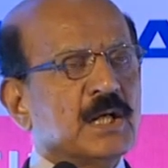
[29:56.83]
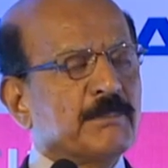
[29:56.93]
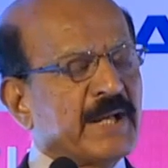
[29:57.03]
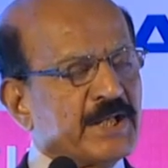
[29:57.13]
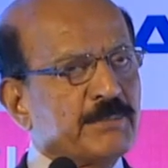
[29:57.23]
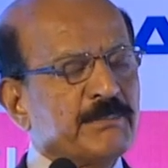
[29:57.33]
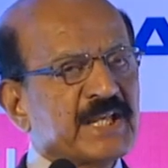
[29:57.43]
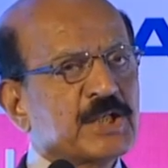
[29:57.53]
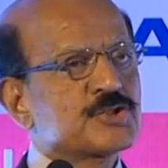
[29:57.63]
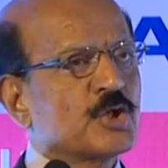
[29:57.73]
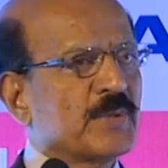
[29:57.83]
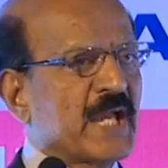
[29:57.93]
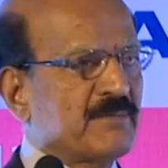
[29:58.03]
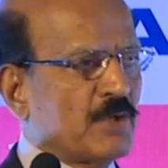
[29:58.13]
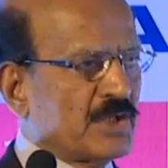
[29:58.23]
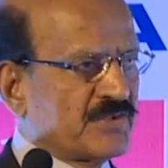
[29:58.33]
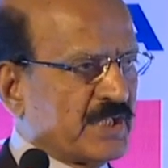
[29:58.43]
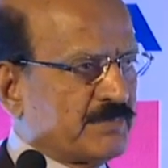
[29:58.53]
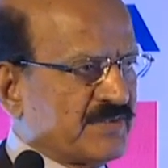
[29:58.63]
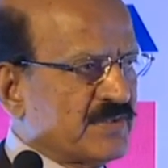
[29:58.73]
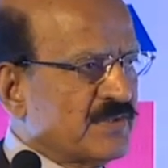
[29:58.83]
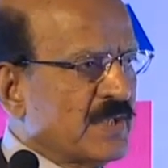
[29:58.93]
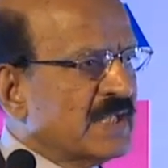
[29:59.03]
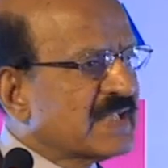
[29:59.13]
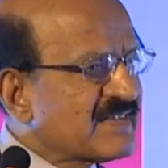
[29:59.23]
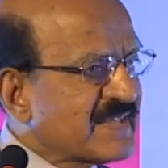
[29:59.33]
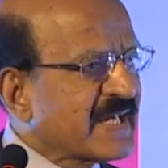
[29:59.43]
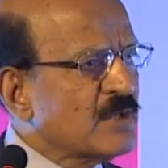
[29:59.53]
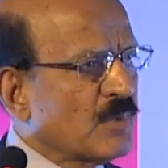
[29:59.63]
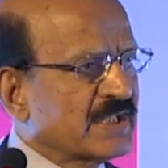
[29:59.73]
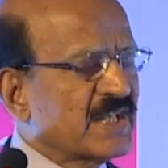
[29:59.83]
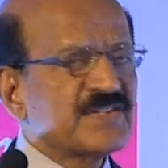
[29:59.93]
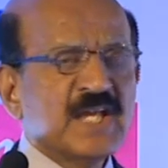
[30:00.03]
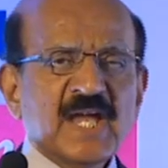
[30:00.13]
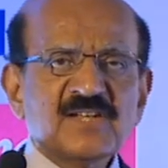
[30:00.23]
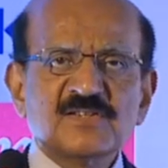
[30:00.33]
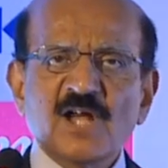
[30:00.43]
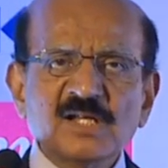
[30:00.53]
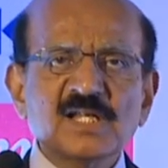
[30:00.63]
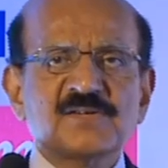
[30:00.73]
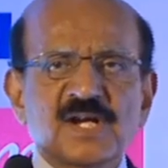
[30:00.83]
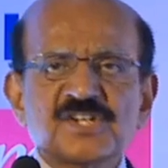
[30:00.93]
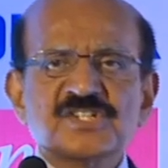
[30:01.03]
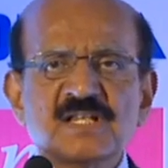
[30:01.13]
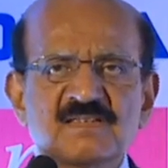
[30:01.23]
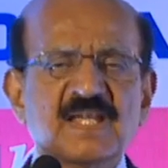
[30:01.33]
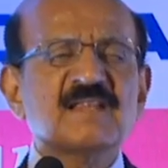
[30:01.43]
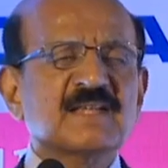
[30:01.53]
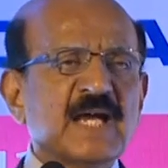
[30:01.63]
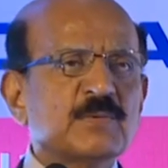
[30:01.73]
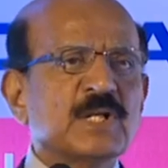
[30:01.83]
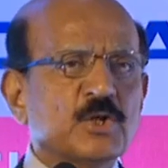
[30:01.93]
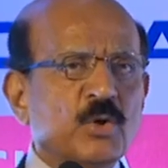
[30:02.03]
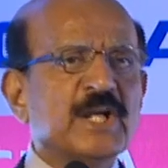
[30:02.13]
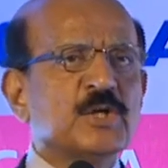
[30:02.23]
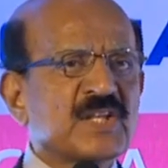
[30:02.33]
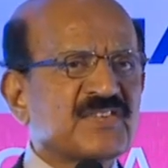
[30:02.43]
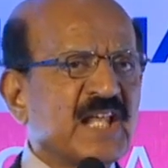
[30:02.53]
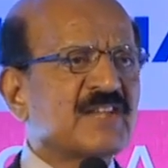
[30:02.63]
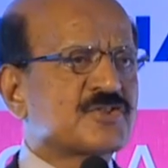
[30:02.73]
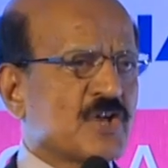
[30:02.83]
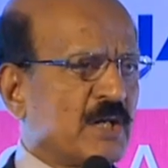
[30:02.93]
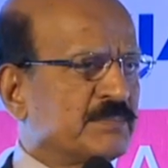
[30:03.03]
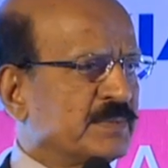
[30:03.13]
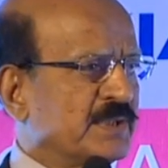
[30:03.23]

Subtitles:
by making sure we have on-site presence. The second one is, it's not the traditional sales guy who will go and do the sales job.